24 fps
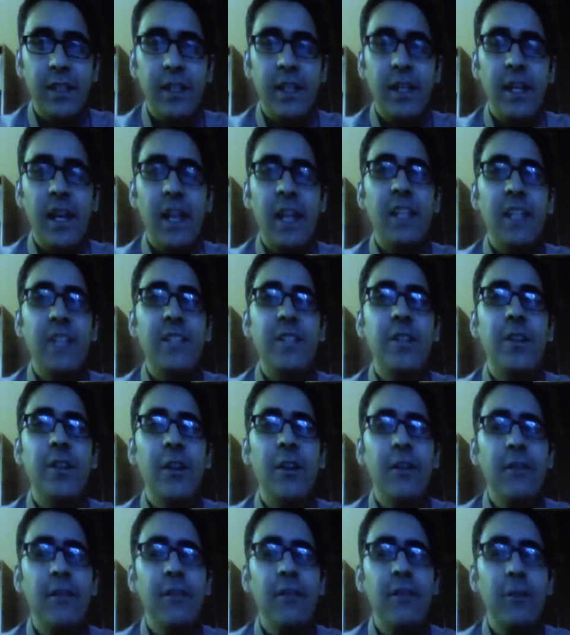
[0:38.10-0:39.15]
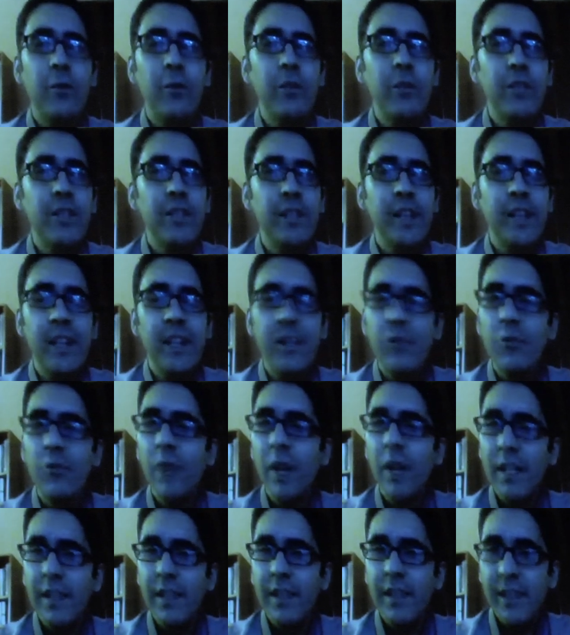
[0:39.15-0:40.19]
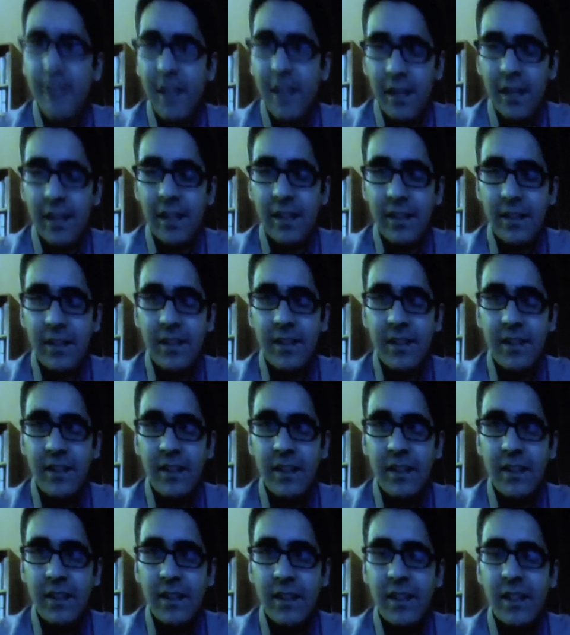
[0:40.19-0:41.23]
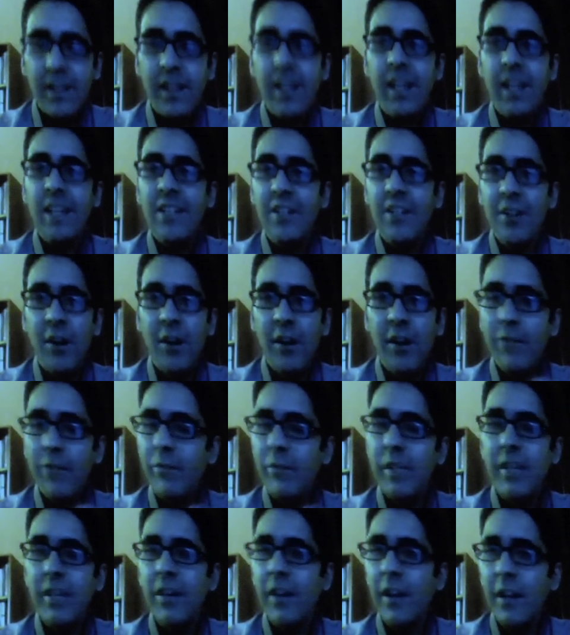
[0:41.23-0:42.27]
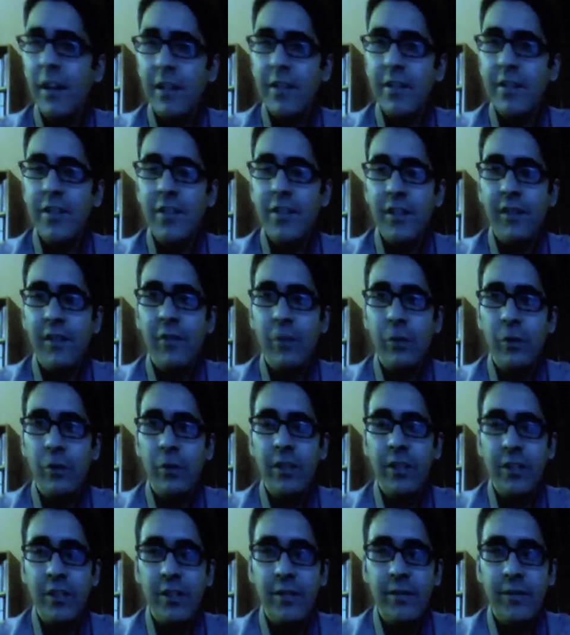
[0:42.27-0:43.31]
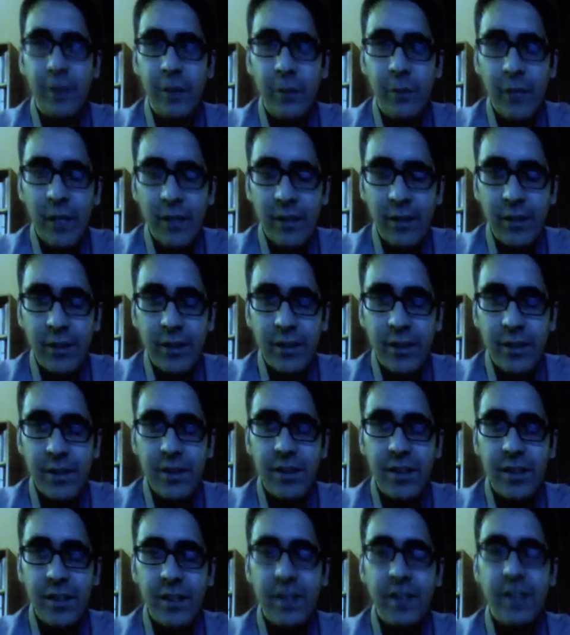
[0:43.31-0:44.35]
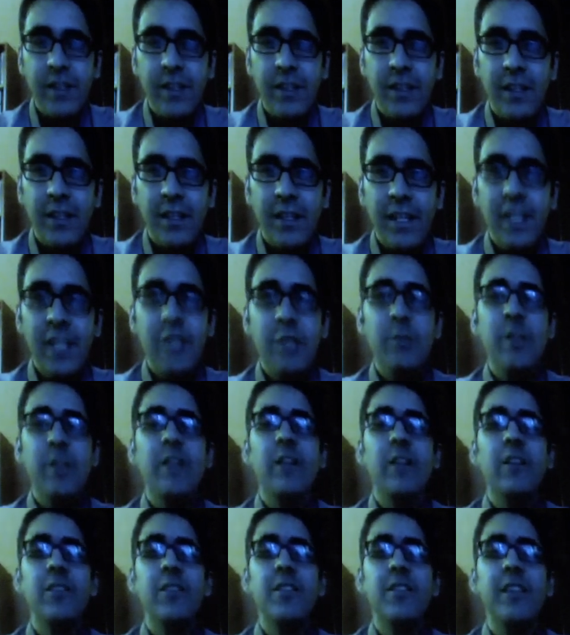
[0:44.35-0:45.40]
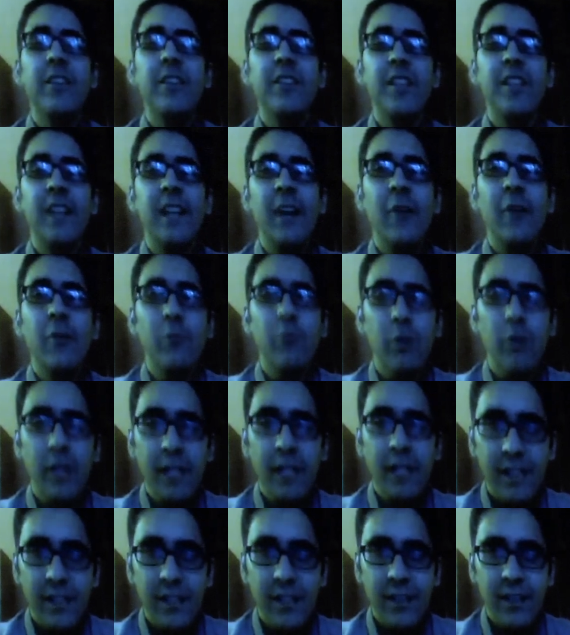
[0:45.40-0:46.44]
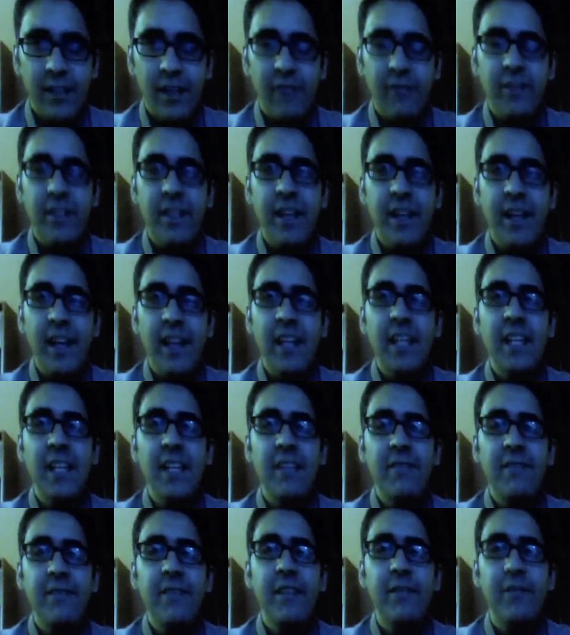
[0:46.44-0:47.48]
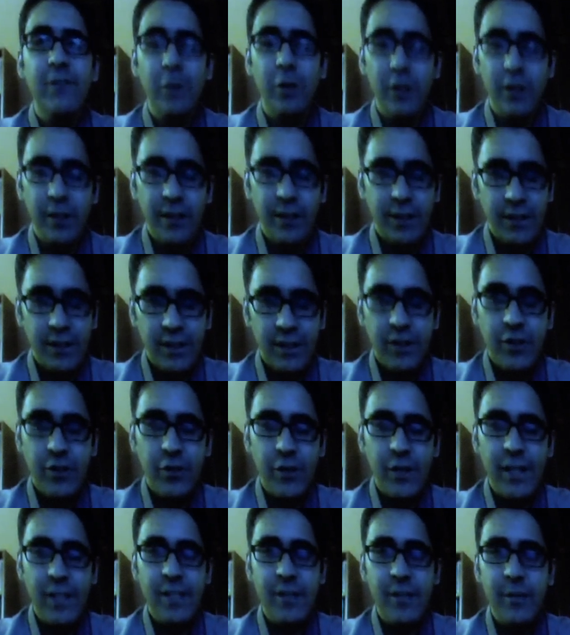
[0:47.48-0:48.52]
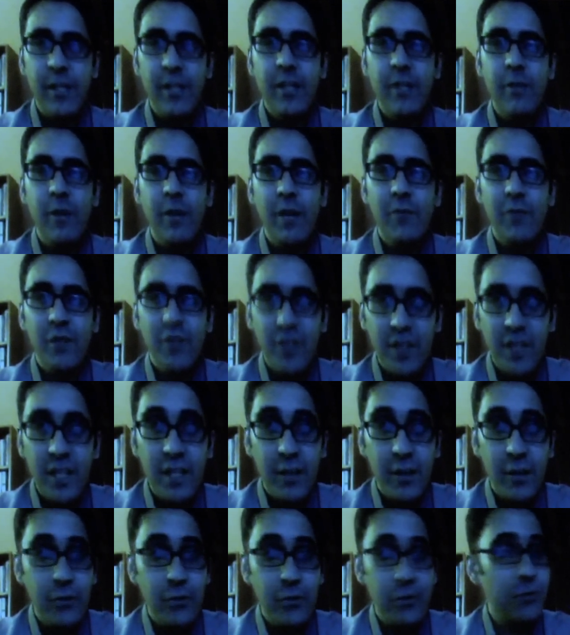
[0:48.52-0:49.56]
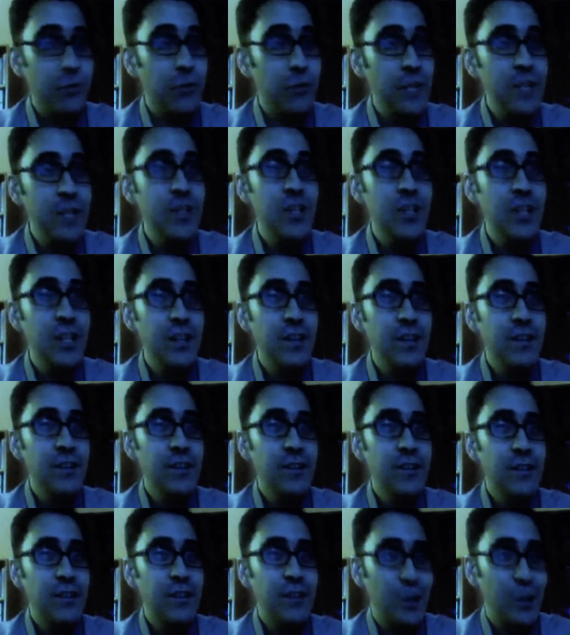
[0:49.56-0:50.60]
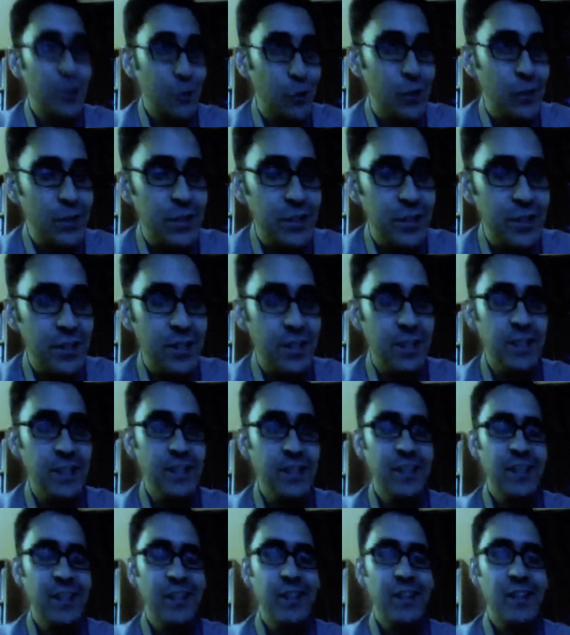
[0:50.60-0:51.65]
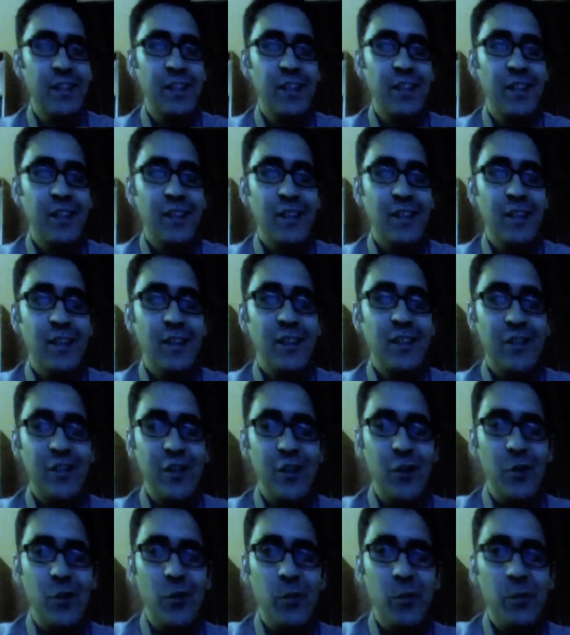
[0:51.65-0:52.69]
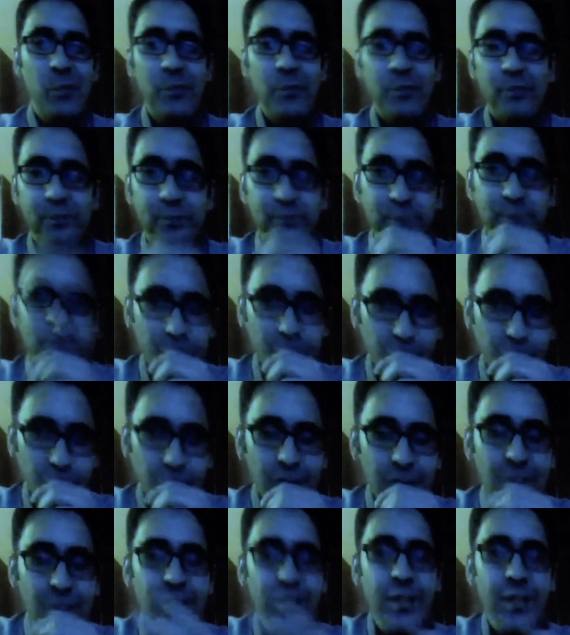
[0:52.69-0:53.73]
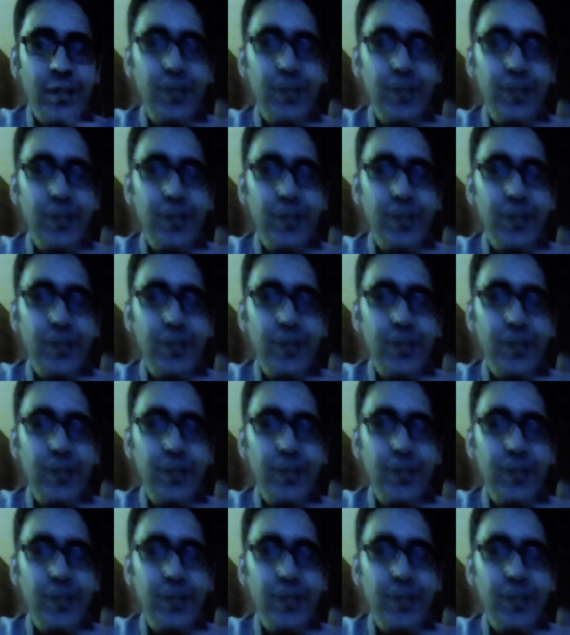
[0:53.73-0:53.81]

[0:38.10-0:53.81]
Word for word: And it's not for the reason that you might think. It's not because of the religious fundamentalists. It's because there's an outbreak of dengue fever transmitted by mosquitoes raging across the city. So there's a